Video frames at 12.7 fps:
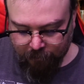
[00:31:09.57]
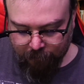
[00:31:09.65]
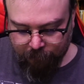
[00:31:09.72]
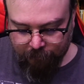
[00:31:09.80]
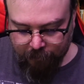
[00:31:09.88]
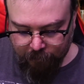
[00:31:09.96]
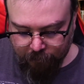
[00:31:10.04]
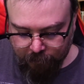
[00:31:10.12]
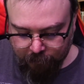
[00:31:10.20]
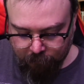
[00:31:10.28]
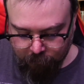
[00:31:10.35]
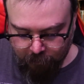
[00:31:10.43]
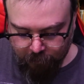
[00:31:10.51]

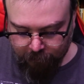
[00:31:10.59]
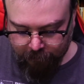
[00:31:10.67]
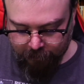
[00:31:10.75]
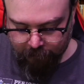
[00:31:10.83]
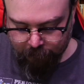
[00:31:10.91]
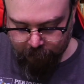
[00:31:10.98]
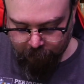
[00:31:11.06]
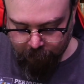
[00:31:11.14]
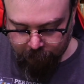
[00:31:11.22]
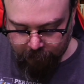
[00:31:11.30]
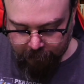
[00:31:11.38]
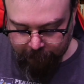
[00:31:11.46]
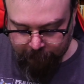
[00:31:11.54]
Very well then, but
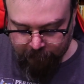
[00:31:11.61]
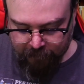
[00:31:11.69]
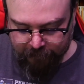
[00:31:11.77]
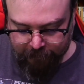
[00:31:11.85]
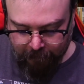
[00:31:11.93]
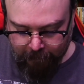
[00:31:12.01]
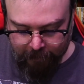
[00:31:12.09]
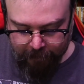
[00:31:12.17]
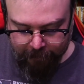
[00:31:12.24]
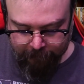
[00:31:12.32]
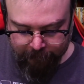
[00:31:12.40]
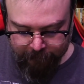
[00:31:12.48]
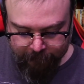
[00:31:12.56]
only for a
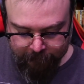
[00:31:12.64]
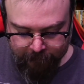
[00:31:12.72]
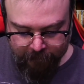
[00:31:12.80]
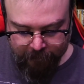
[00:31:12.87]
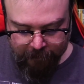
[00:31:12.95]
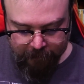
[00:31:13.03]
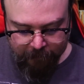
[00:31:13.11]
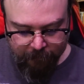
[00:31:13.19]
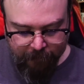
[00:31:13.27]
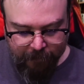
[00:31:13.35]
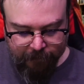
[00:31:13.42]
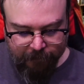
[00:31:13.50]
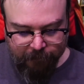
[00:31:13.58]
time. A
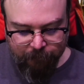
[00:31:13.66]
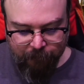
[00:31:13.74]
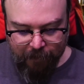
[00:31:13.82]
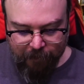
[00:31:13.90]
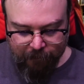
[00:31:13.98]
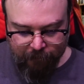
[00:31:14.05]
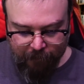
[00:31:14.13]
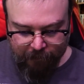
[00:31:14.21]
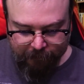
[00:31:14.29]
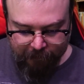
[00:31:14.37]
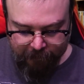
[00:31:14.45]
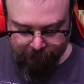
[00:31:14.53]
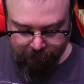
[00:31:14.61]
grin spread
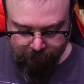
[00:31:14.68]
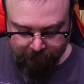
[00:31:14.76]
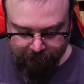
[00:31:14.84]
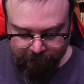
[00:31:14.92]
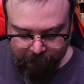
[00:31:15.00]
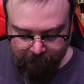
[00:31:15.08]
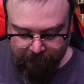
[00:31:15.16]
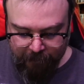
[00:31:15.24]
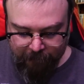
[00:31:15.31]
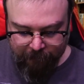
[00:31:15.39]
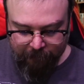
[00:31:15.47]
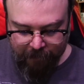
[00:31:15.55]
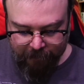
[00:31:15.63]
across the enormous
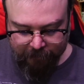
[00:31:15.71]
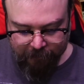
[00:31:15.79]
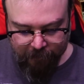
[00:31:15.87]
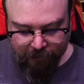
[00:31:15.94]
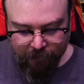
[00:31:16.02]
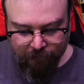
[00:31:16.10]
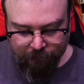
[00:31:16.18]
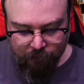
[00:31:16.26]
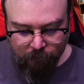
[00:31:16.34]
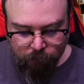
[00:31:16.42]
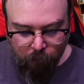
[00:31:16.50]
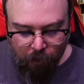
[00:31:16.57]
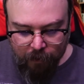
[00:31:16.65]
smoking face.
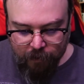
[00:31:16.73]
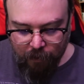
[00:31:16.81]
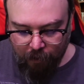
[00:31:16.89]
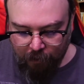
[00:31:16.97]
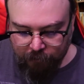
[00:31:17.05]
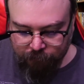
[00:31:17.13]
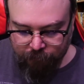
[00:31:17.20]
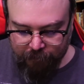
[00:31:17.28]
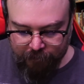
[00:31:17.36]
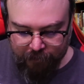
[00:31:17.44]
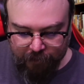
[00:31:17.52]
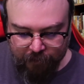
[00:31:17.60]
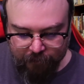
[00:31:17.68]
For 100
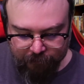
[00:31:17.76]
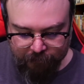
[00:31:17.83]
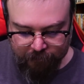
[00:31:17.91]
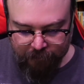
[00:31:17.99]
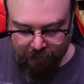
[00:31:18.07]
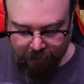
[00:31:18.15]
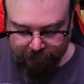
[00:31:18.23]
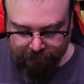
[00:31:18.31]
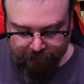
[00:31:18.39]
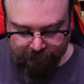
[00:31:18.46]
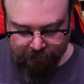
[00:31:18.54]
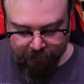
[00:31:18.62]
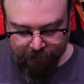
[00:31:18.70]
years, yes?